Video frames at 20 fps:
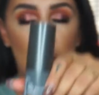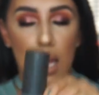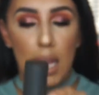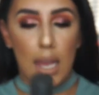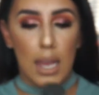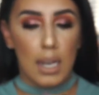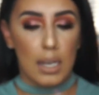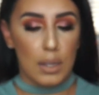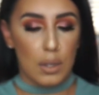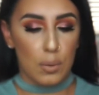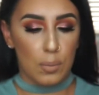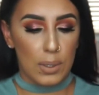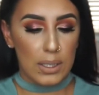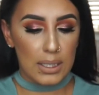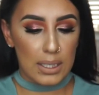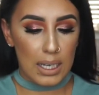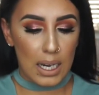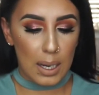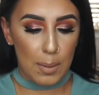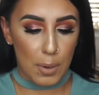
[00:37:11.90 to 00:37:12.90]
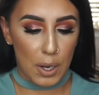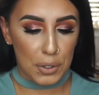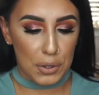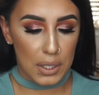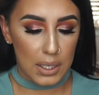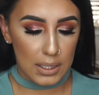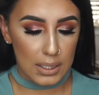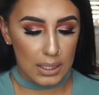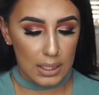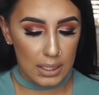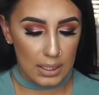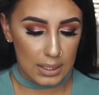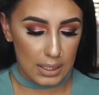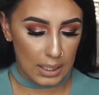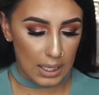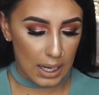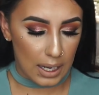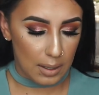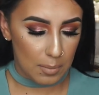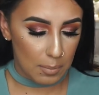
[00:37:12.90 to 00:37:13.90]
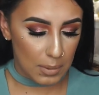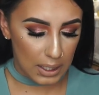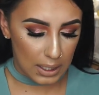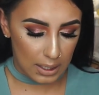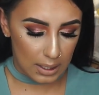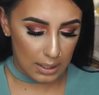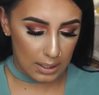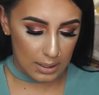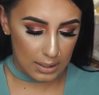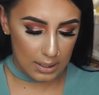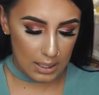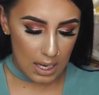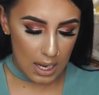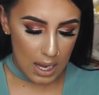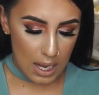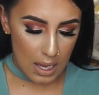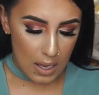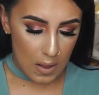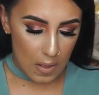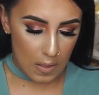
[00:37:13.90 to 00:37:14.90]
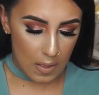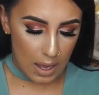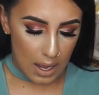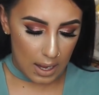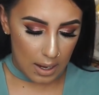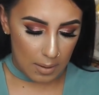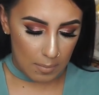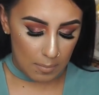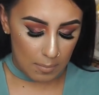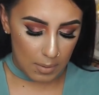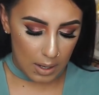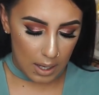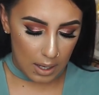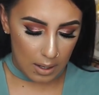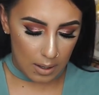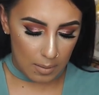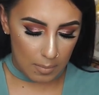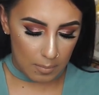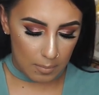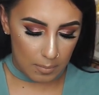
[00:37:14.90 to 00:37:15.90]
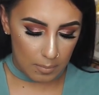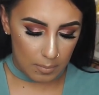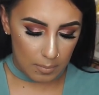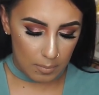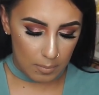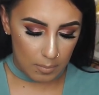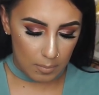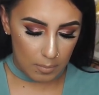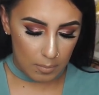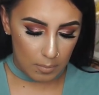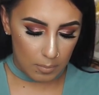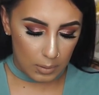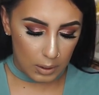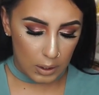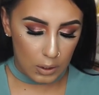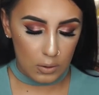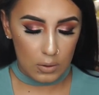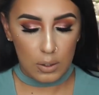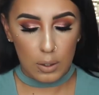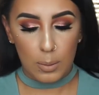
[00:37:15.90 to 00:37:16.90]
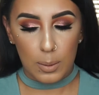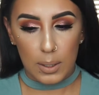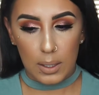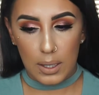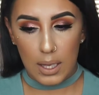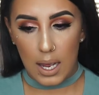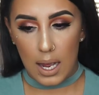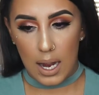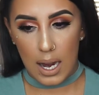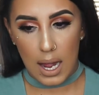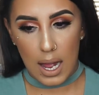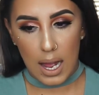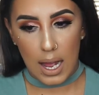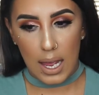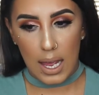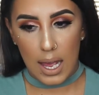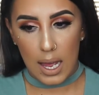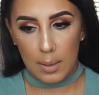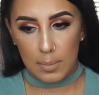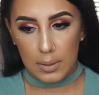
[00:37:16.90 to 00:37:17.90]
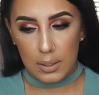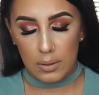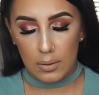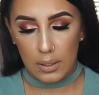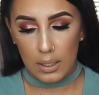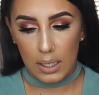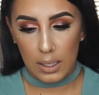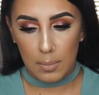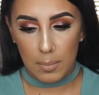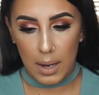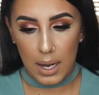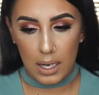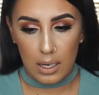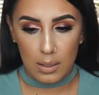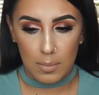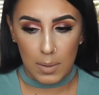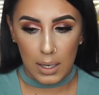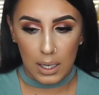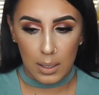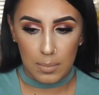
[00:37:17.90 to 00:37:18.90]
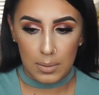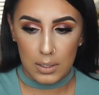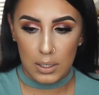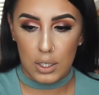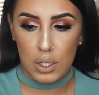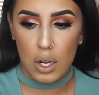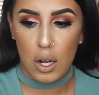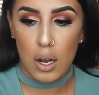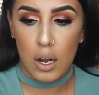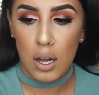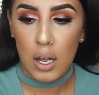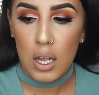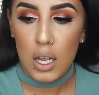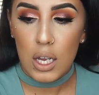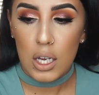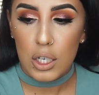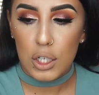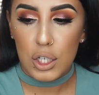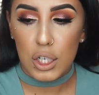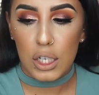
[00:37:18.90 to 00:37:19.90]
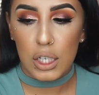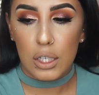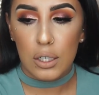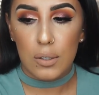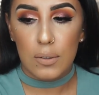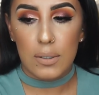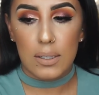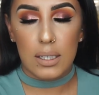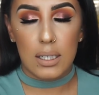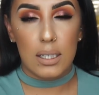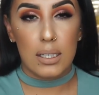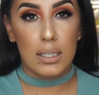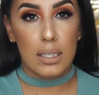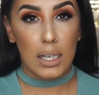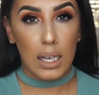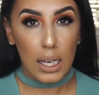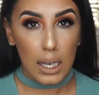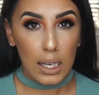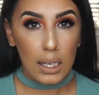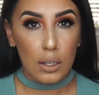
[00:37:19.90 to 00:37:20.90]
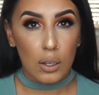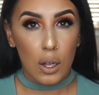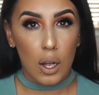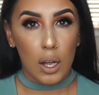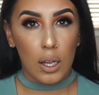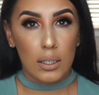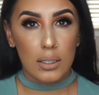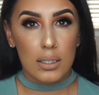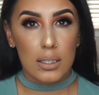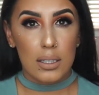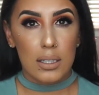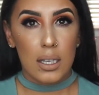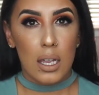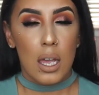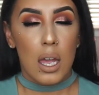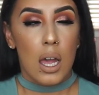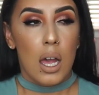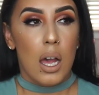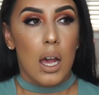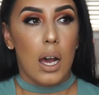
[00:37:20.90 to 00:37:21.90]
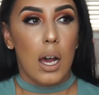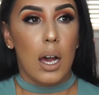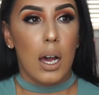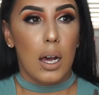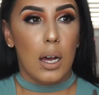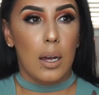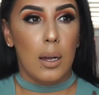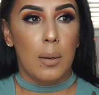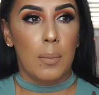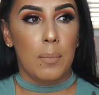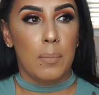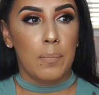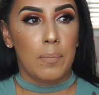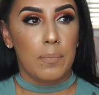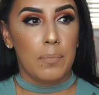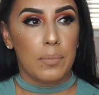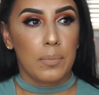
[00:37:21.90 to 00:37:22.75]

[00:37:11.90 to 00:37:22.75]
And the reason I bought this is again because that um, YouTuber that I absolutely admire, Makeup a Jaw, she uses Inglot's um,